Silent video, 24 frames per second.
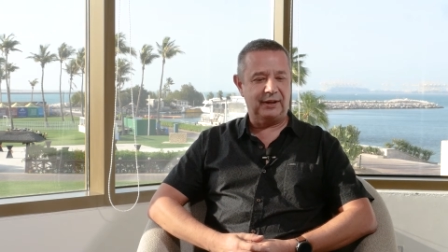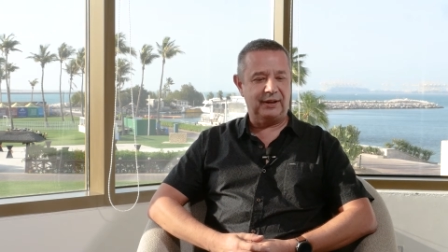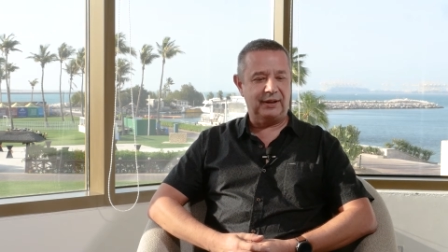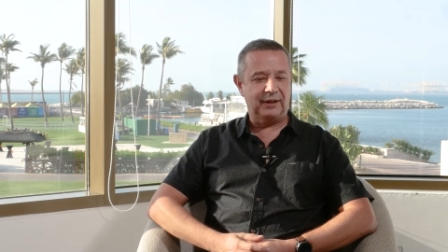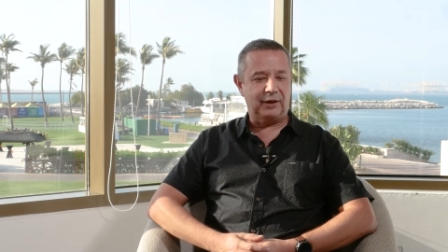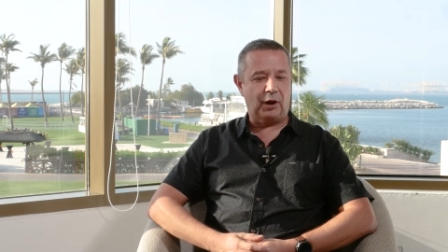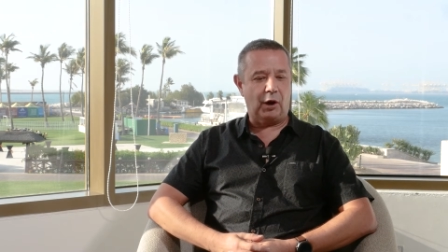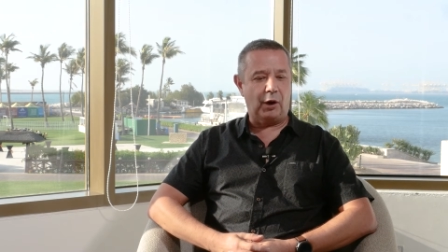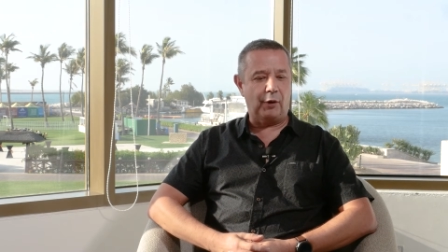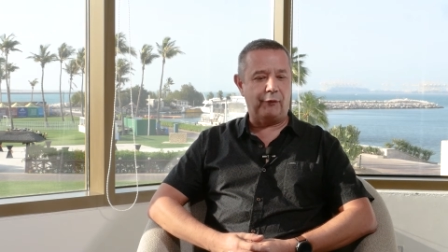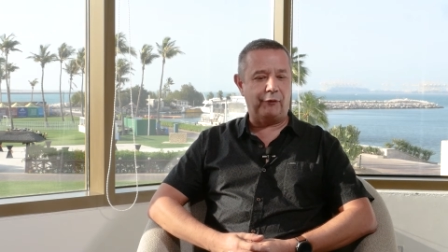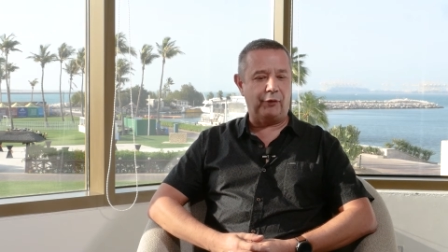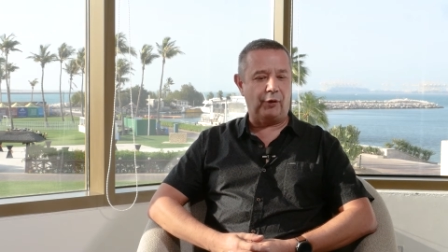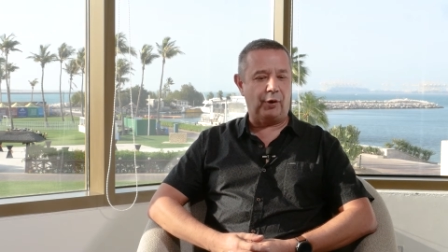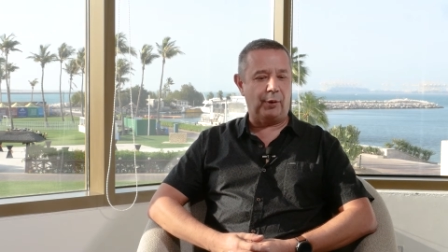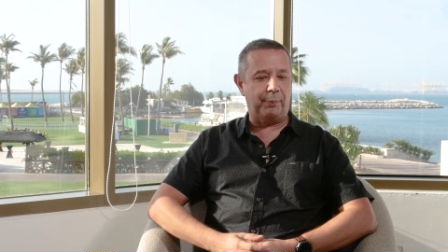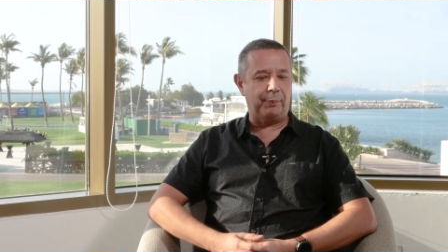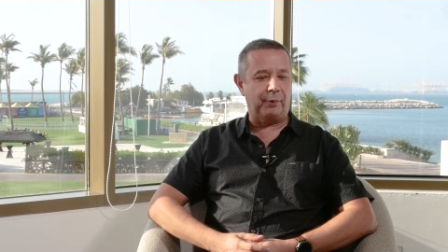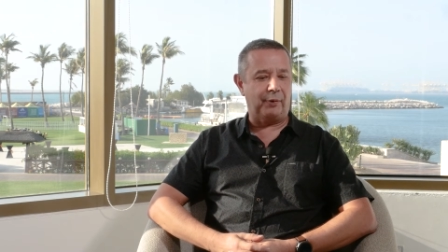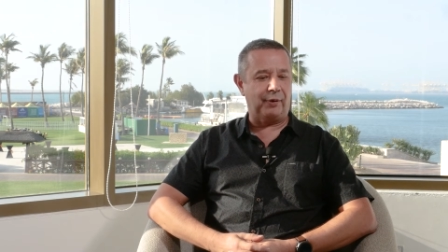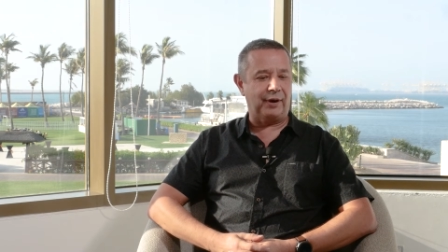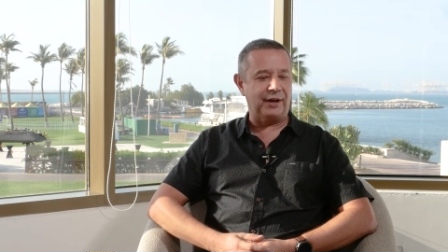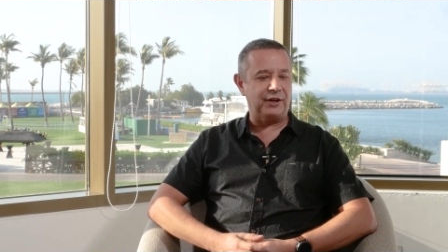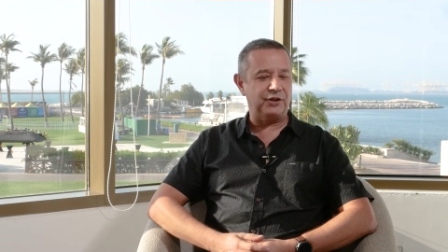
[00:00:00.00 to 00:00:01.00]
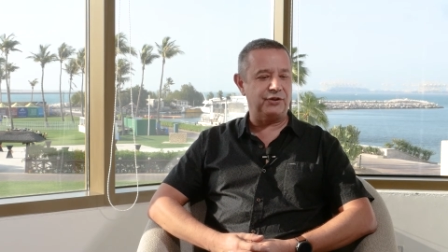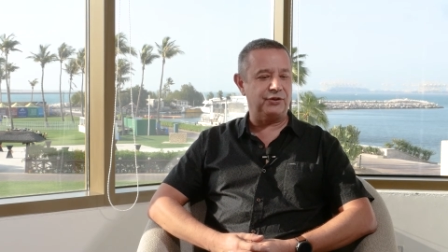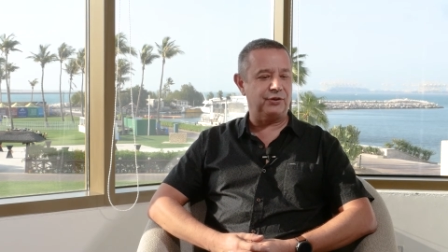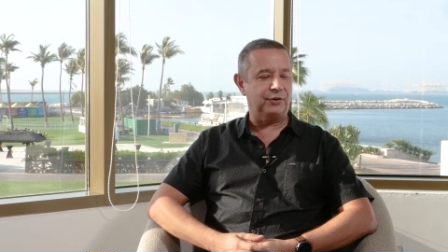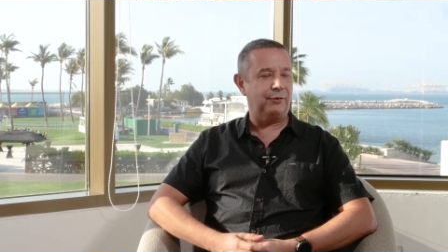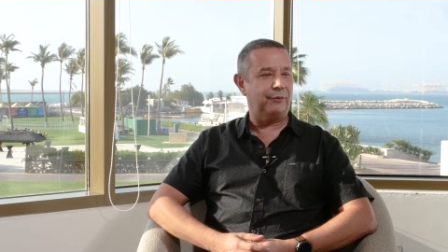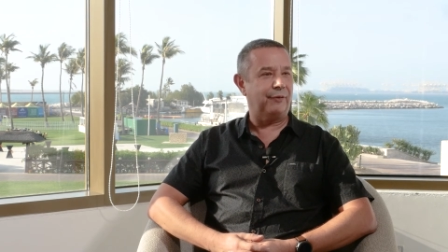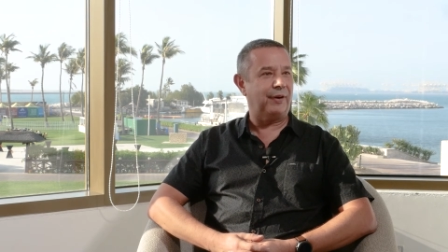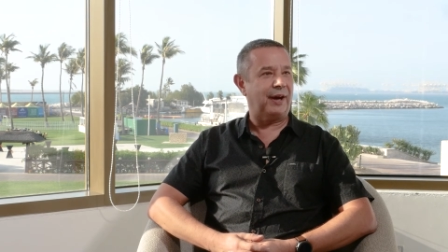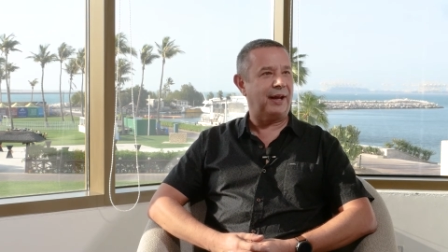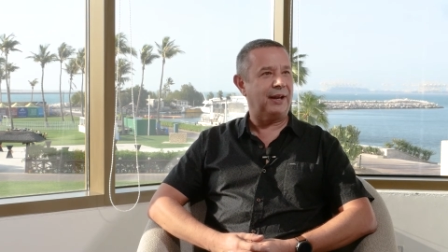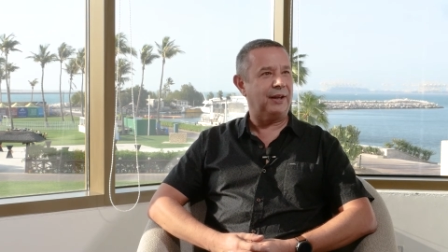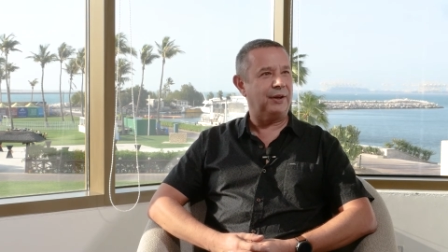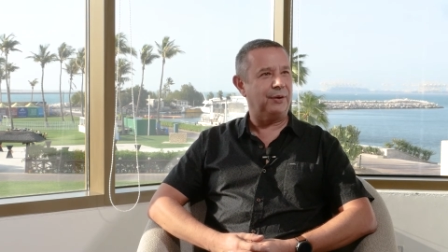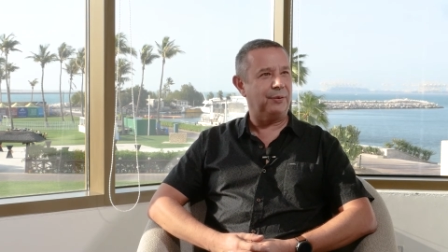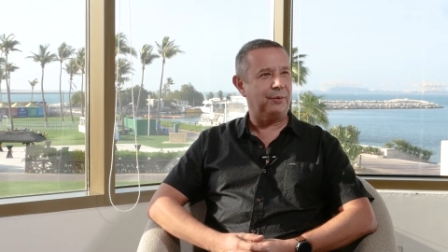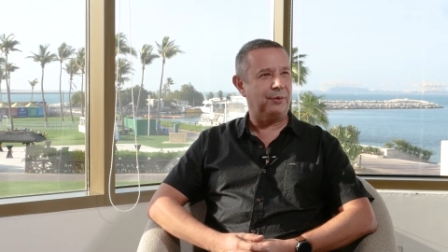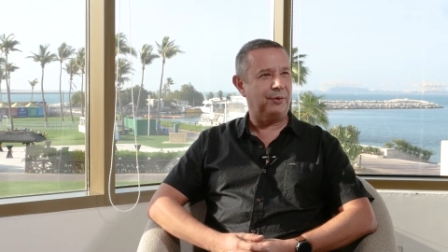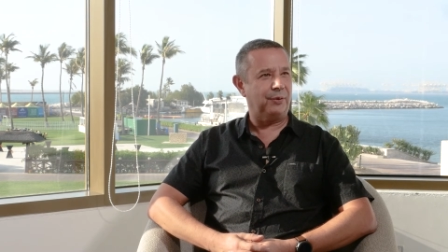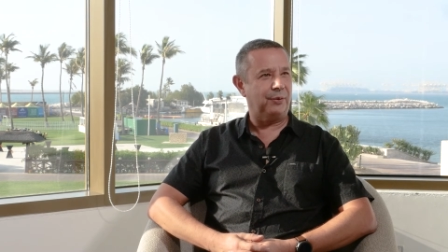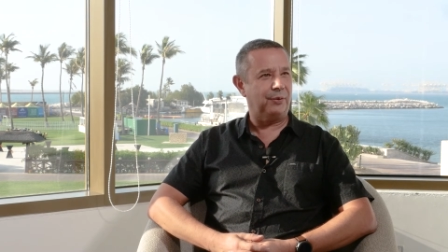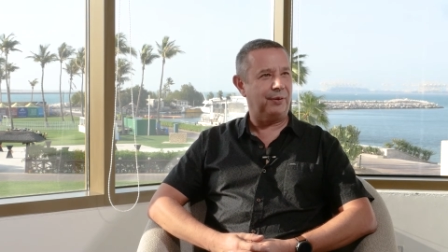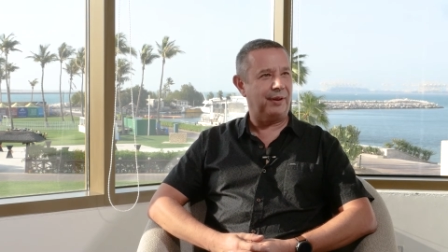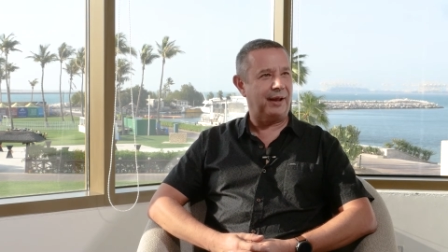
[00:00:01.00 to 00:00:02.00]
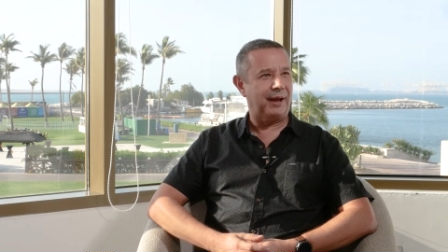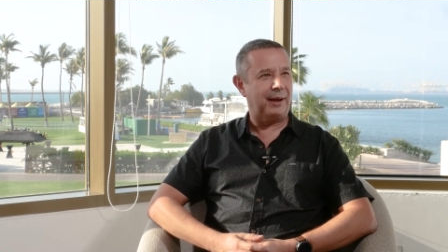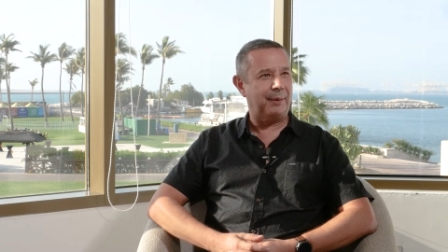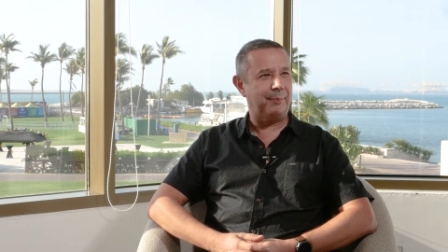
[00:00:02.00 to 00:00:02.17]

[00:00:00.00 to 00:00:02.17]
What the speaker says: offer operational value and all that,